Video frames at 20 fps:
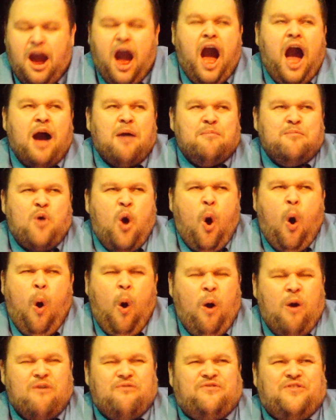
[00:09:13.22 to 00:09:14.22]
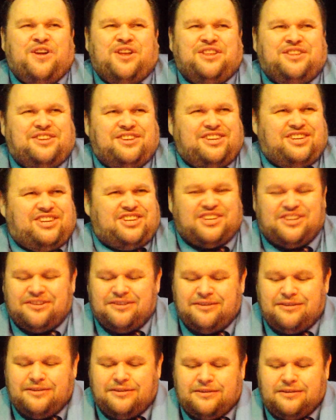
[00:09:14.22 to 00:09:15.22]
"Come, orphans,"
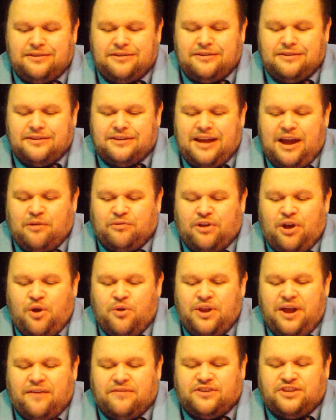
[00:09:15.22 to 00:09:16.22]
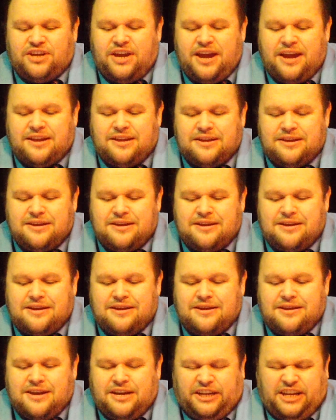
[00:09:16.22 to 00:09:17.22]
Count Olaf said.
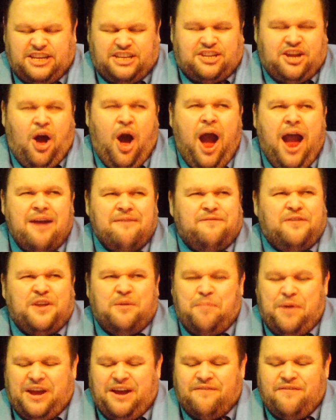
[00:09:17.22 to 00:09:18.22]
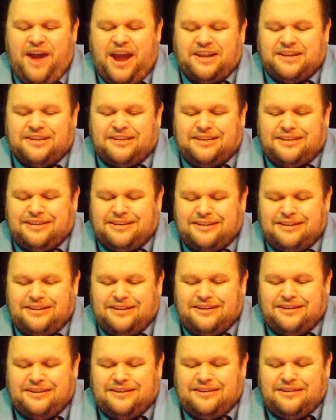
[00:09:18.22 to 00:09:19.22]
"It is time for the big event.
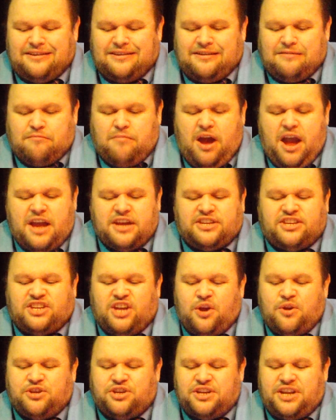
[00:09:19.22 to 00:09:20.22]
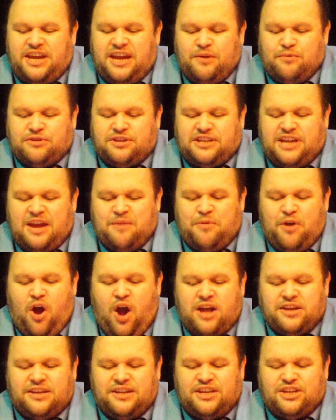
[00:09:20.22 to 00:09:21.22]
My associate here will stay
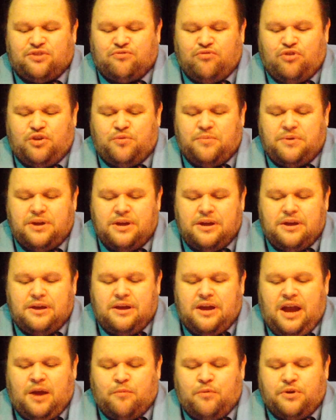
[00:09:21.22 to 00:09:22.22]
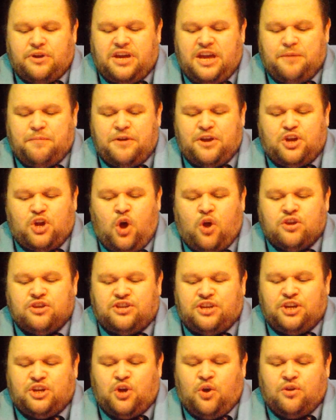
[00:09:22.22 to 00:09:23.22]
behind in this room and will keep in
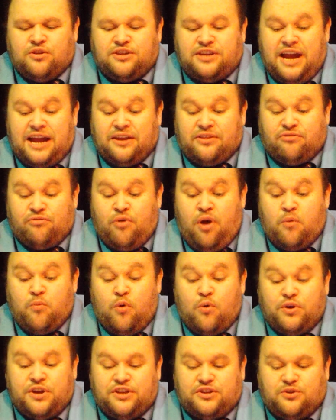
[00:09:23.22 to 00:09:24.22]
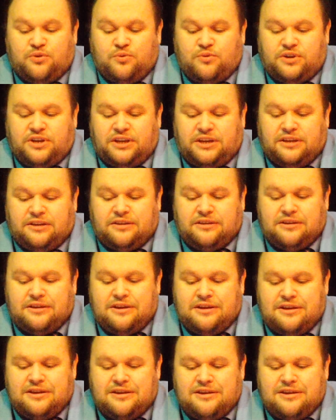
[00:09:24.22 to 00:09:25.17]
constant contact through our walkie-talkies.